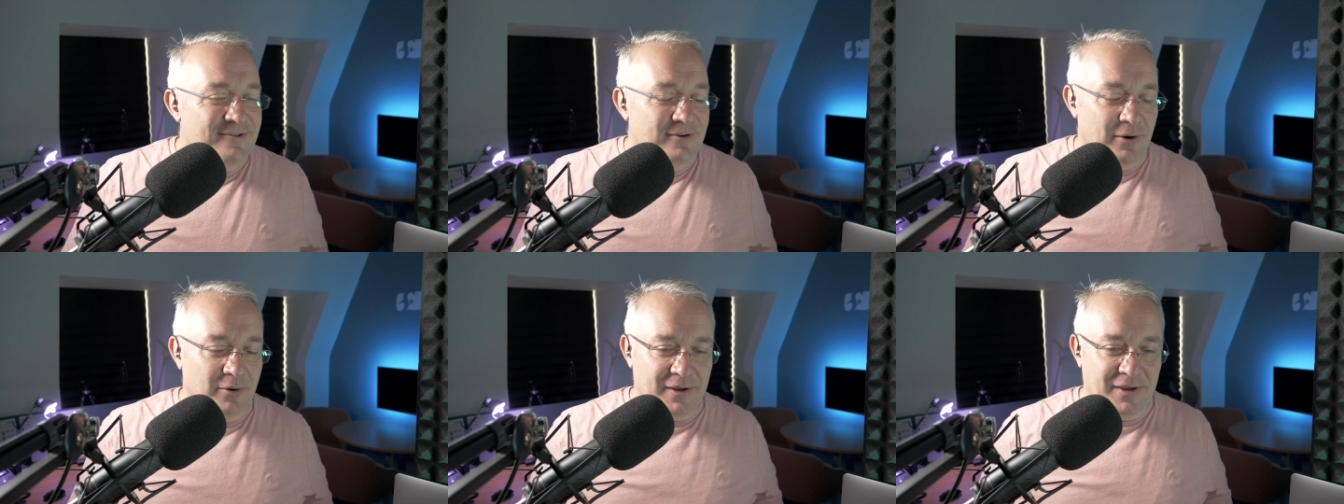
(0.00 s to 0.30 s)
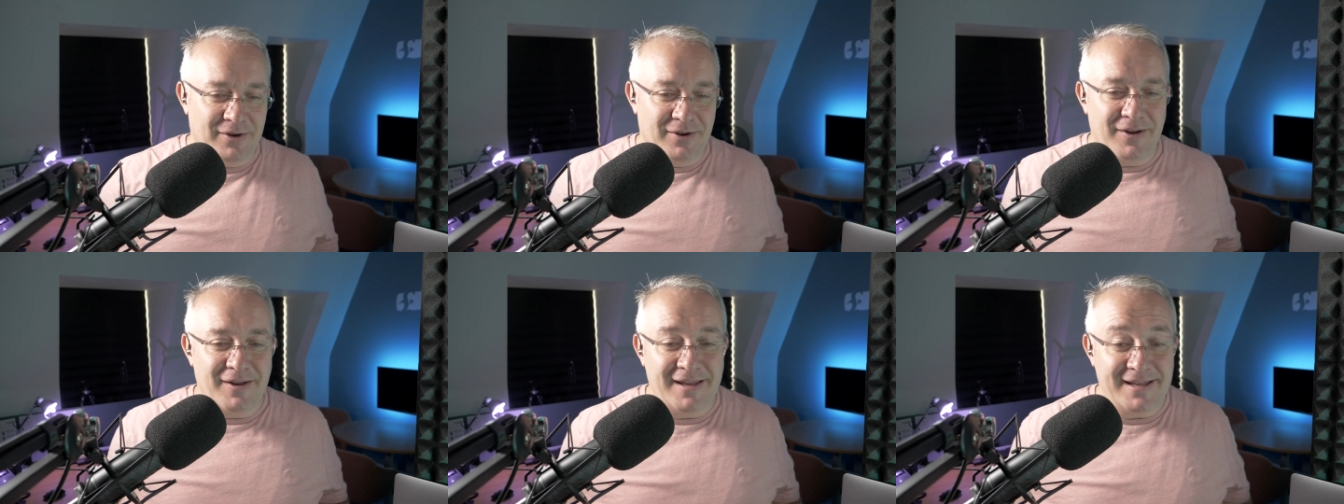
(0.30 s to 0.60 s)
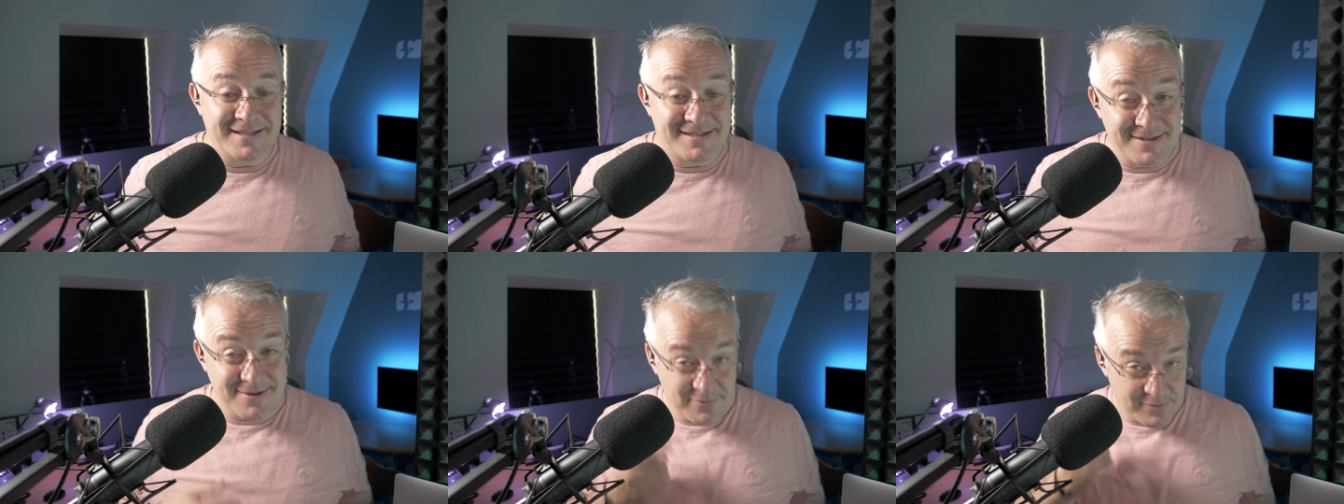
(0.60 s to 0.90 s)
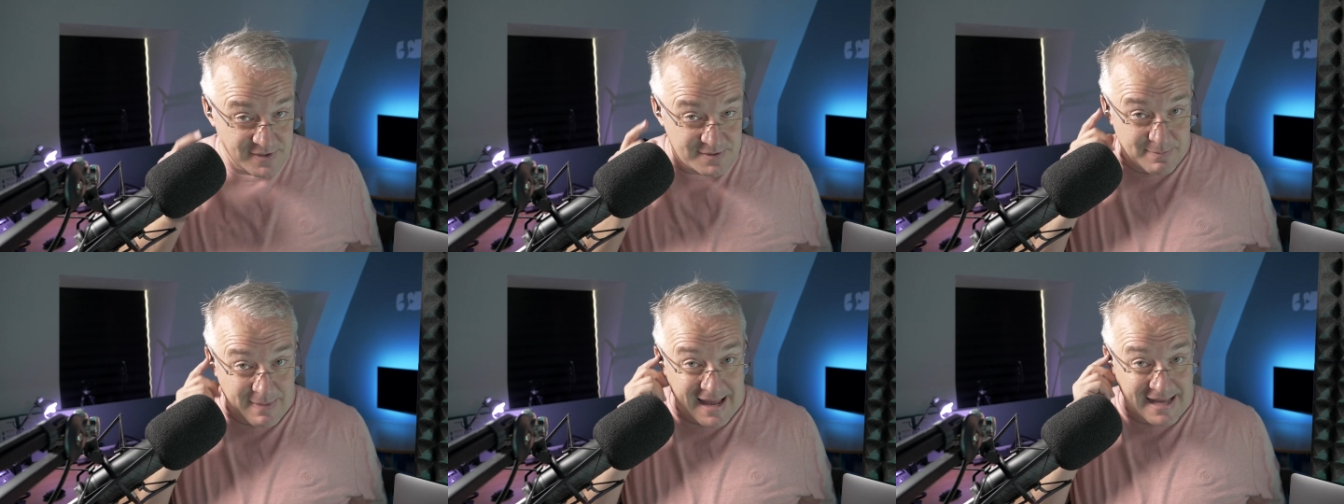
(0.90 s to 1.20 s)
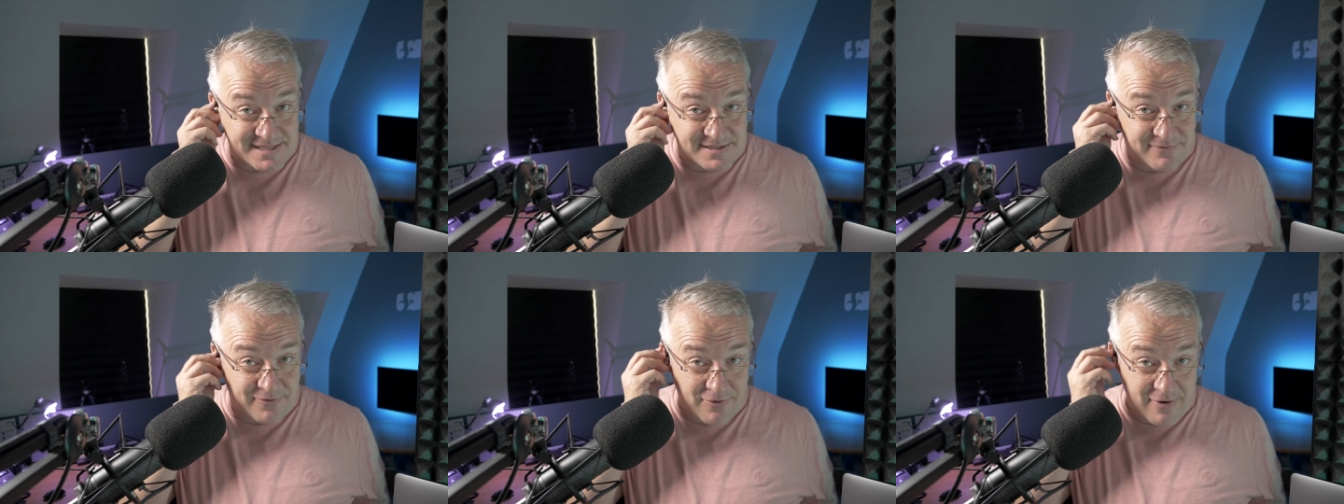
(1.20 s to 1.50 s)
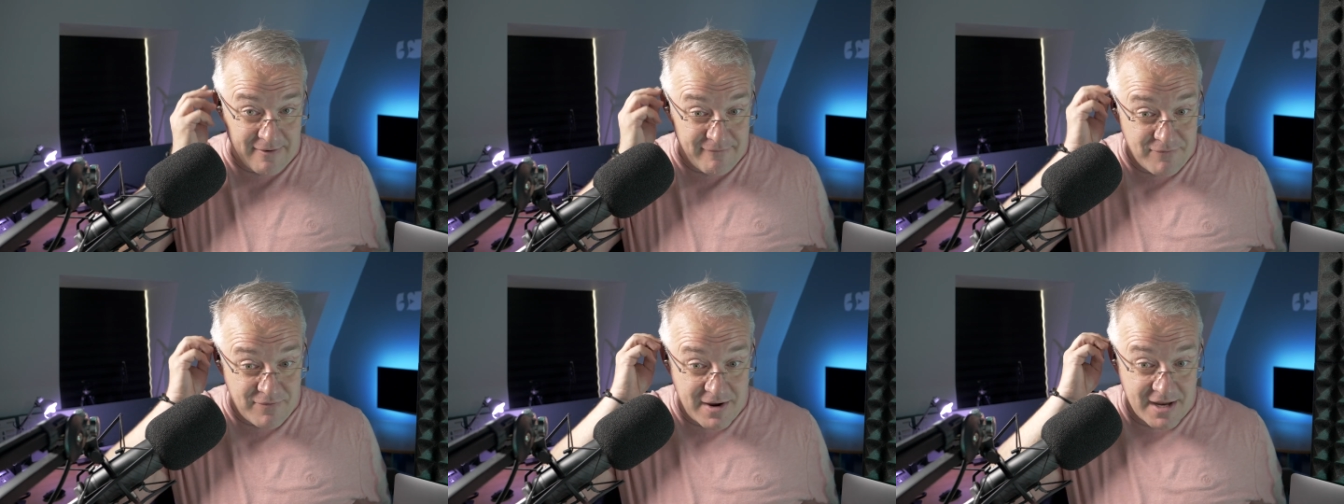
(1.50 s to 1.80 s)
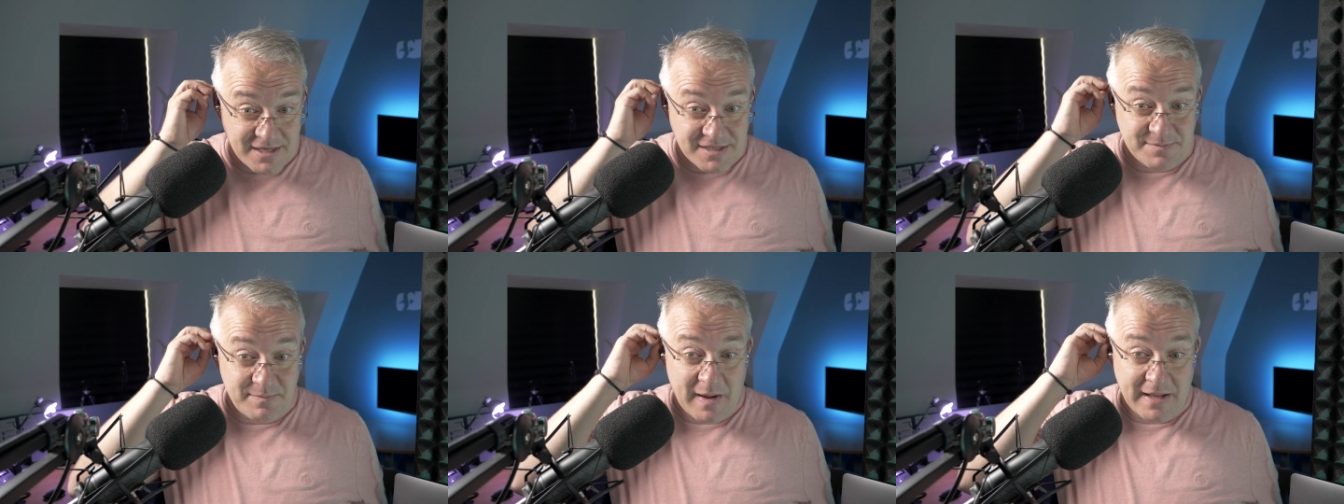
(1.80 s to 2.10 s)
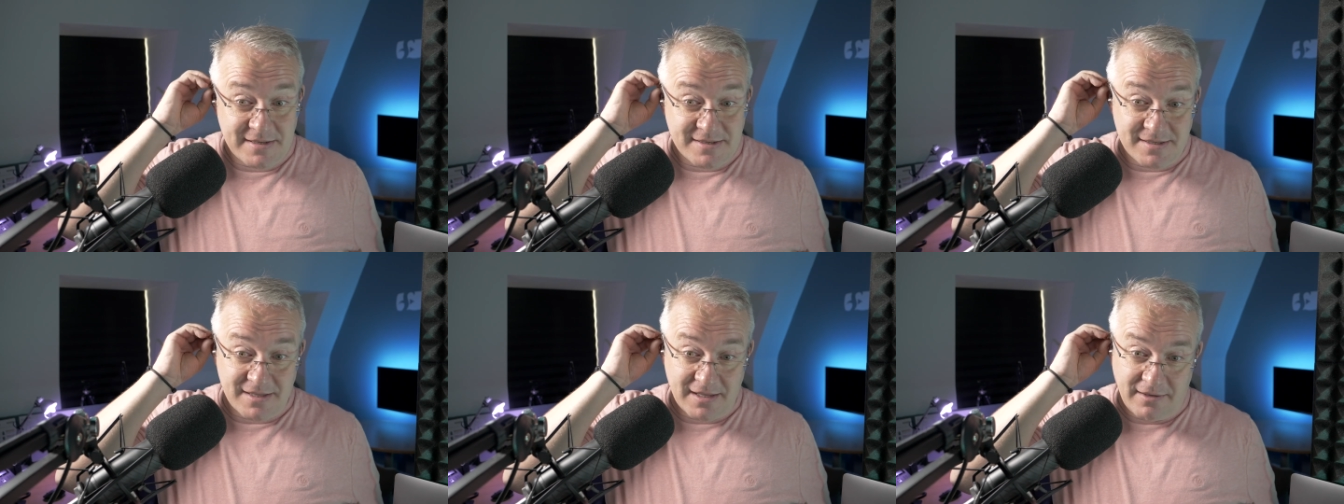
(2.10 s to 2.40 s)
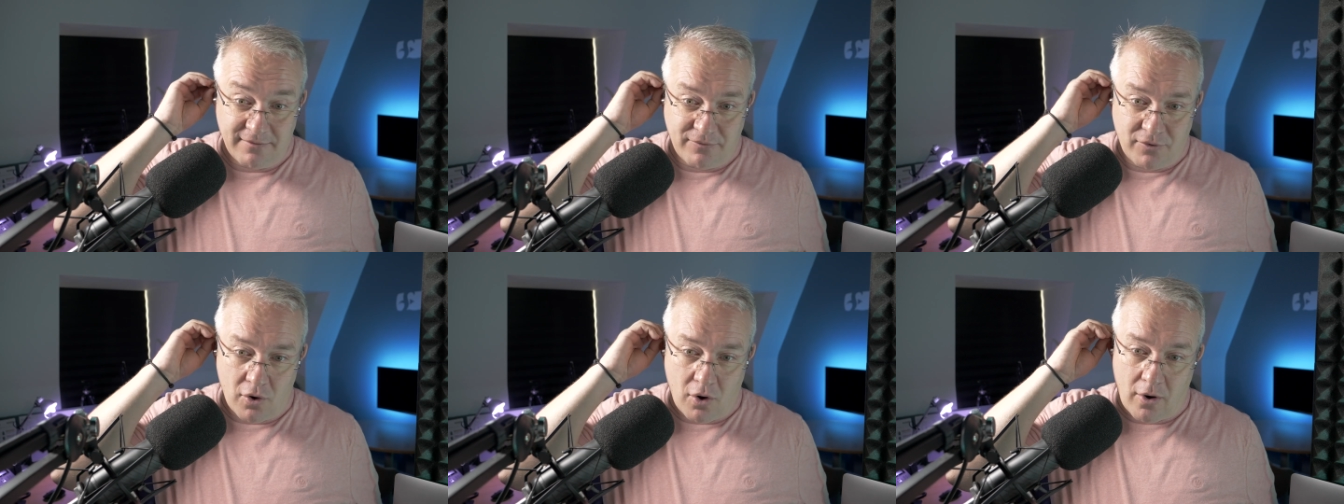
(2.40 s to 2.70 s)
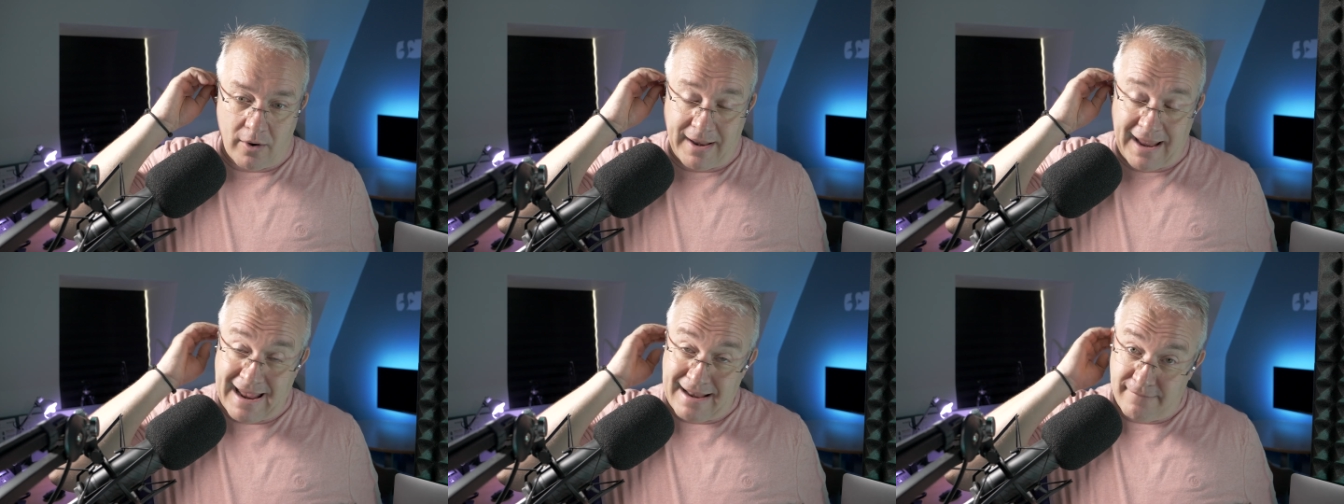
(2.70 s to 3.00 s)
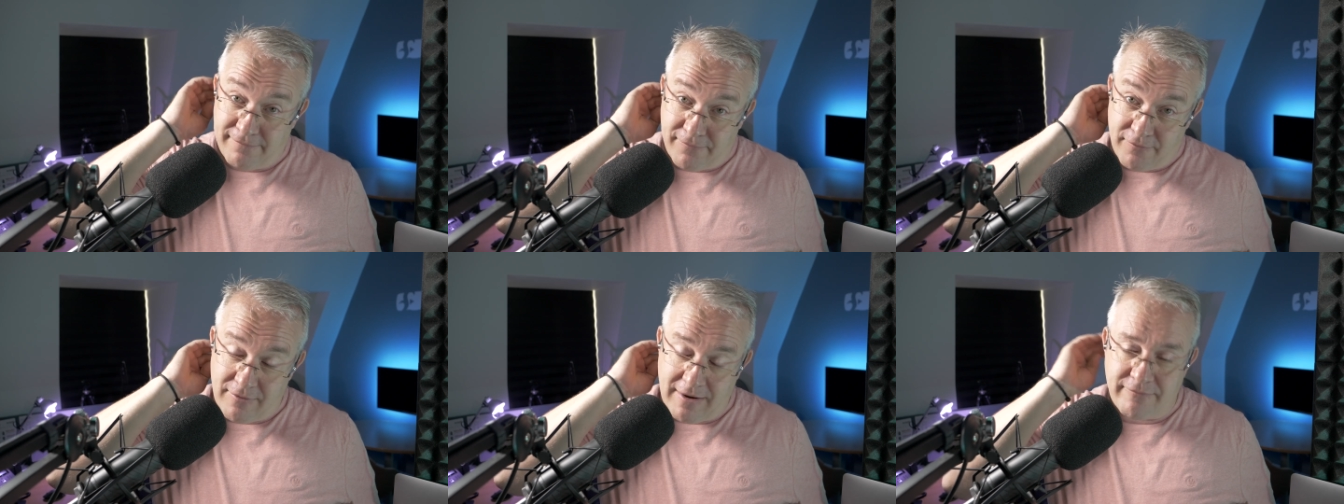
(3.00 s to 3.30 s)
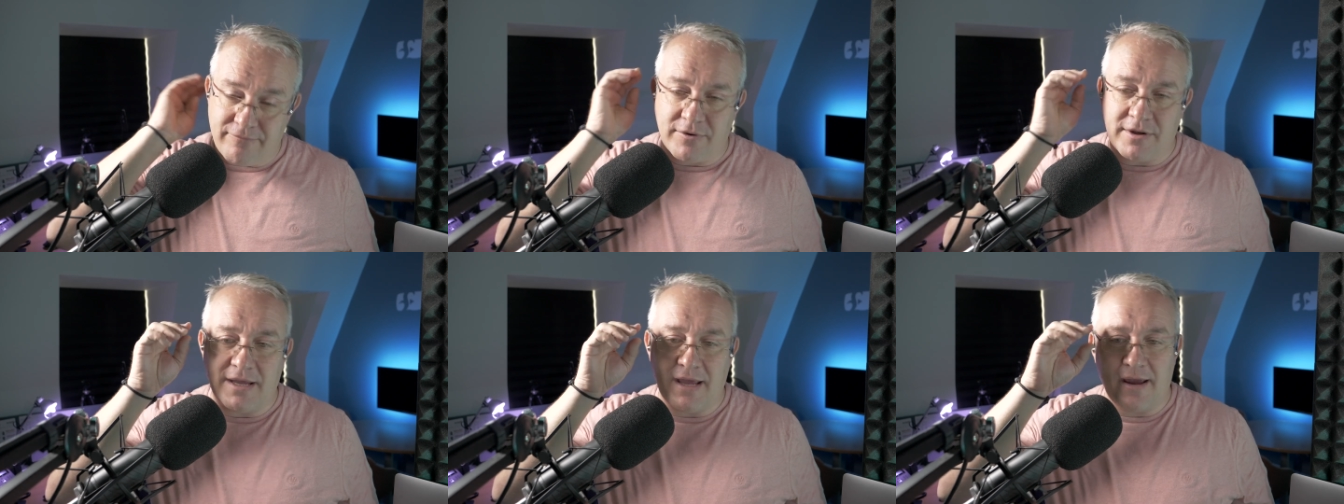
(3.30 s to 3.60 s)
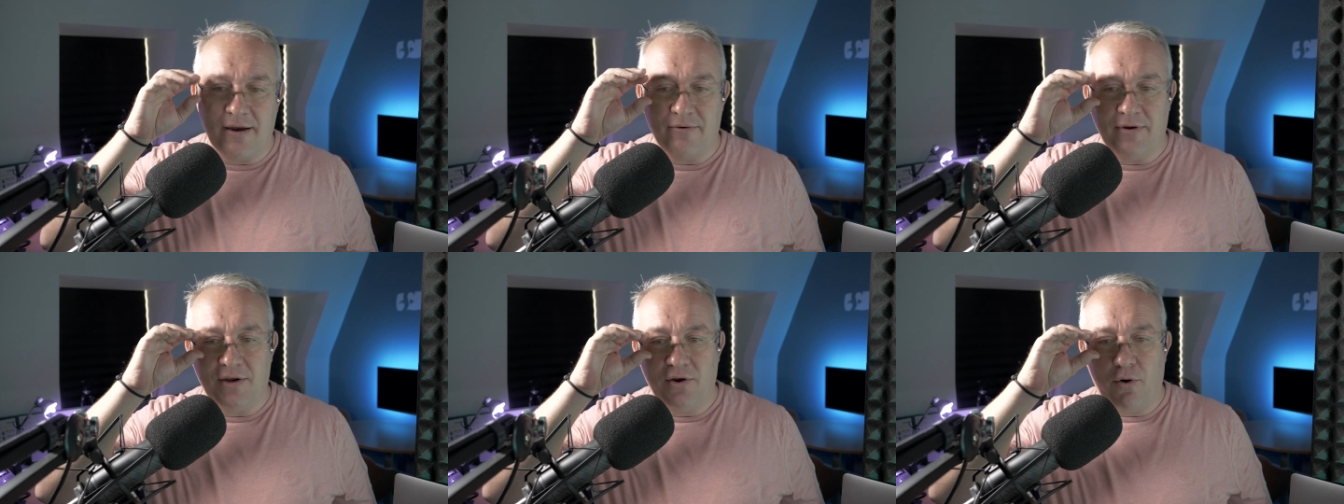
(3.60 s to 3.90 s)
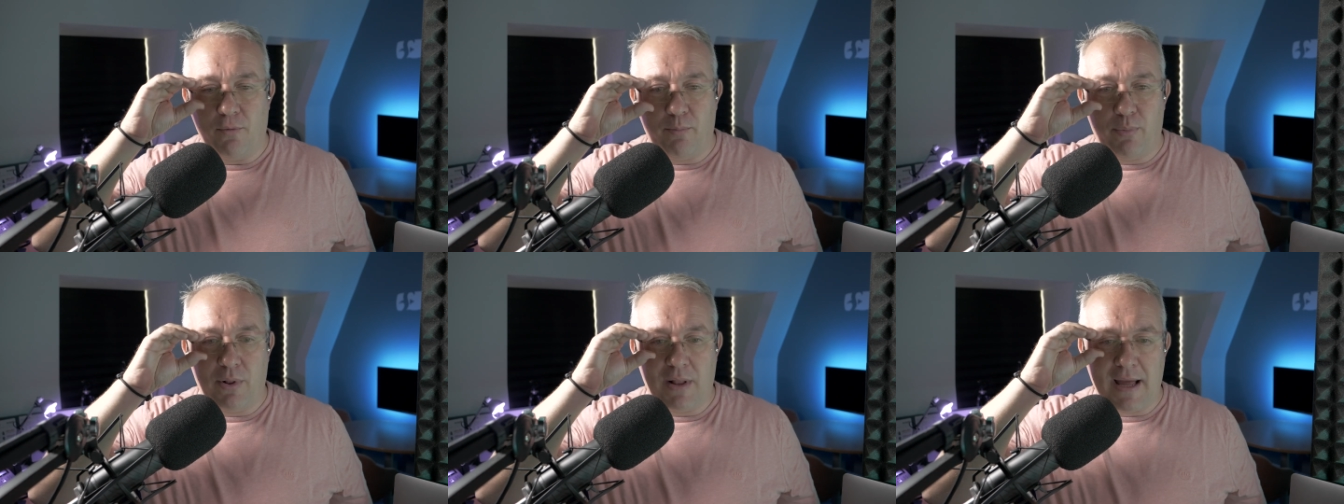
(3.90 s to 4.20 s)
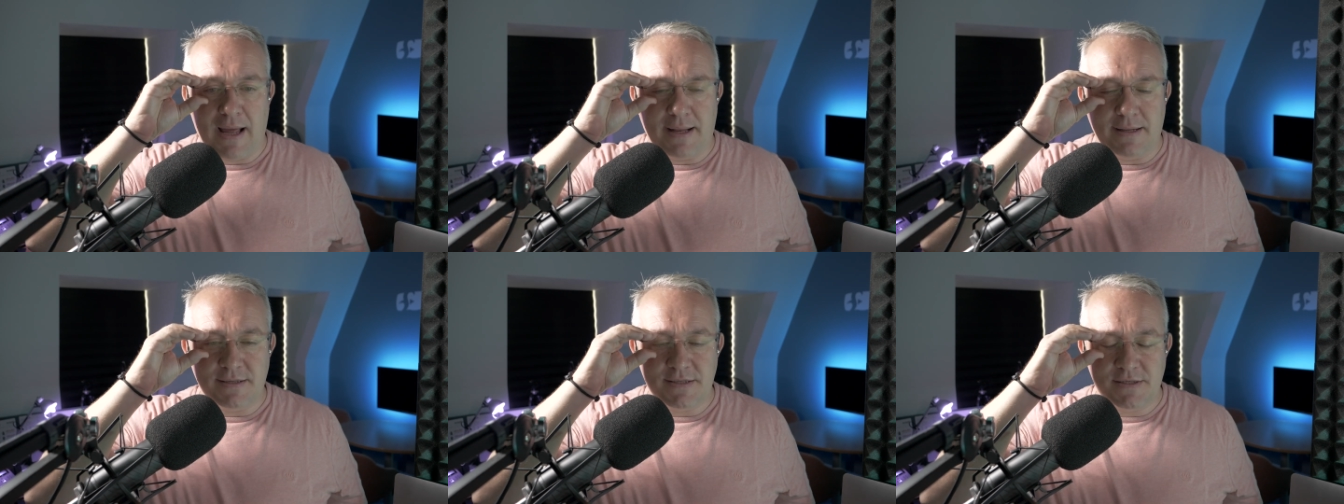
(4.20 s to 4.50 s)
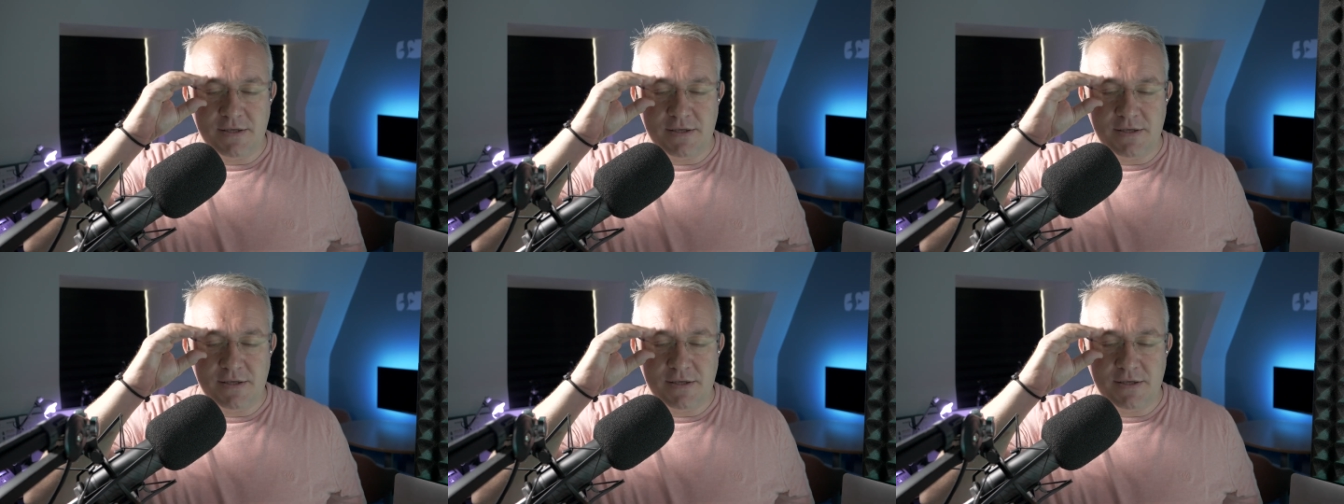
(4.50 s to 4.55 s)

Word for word: Well, you're going to need to do this maths for every expense that you've got and for every year in your plan.